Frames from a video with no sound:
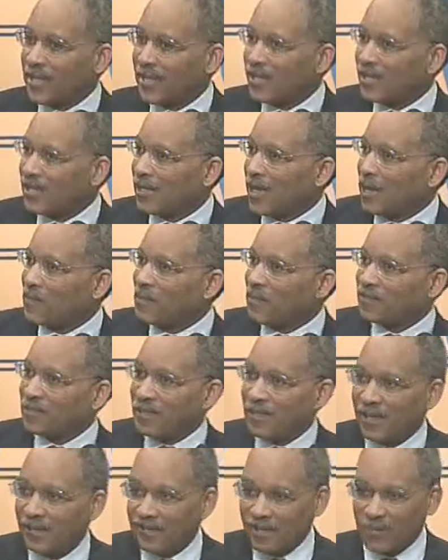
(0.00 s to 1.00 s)
Club of
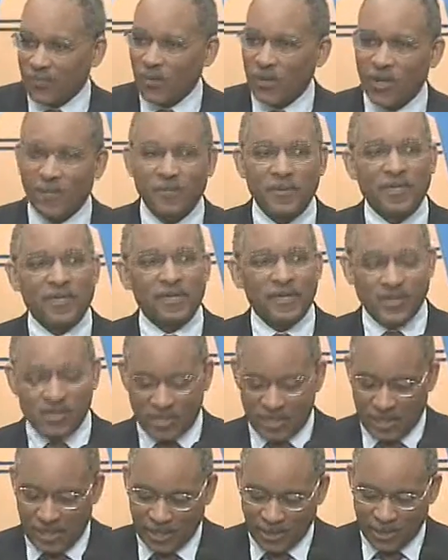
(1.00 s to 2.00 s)
Cleveland, we have been
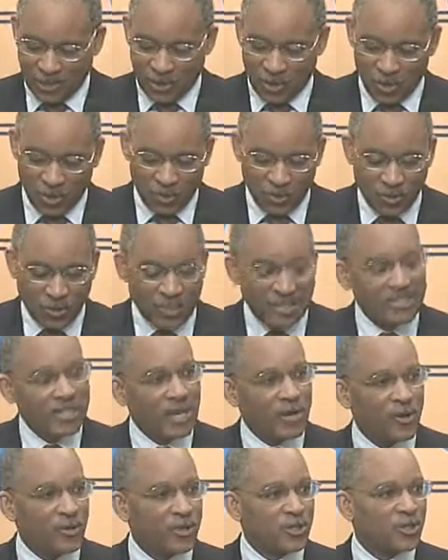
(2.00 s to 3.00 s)
listening to
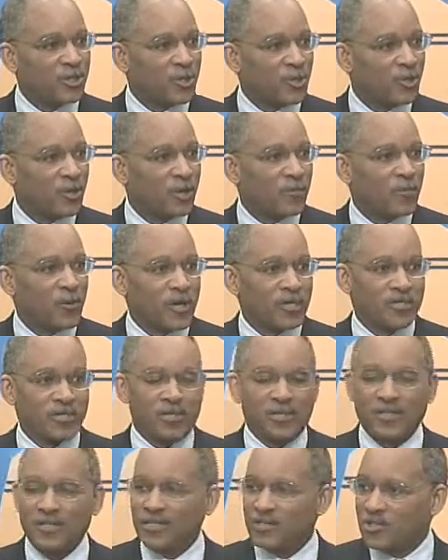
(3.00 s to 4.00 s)
Terry Stewart,
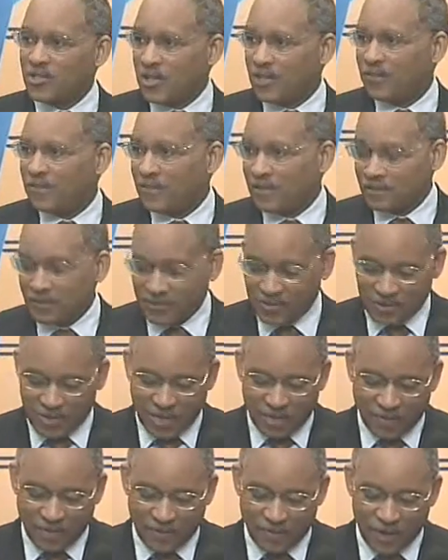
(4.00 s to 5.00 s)
President and Chief
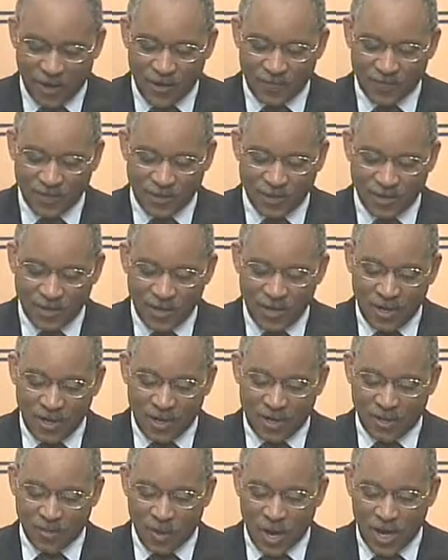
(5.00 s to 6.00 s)
Executive Officer
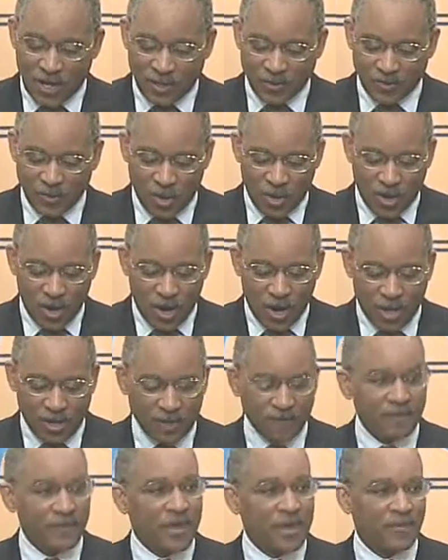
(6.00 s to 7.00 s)
of the Rock and Roll Hall
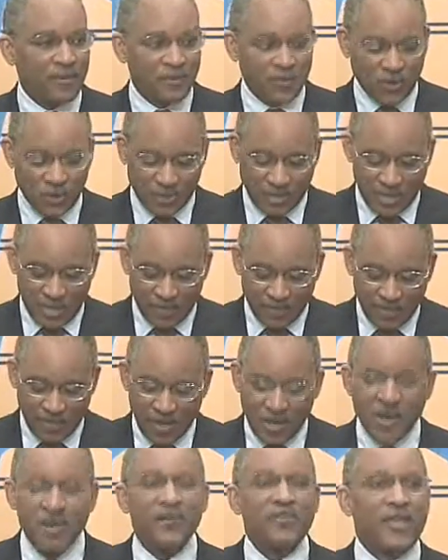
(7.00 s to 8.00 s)
of Fame and Museum.
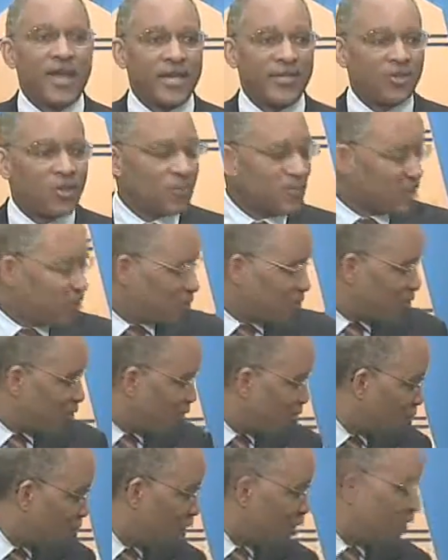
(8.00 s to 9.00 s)
Thank you, Mr. Stewart.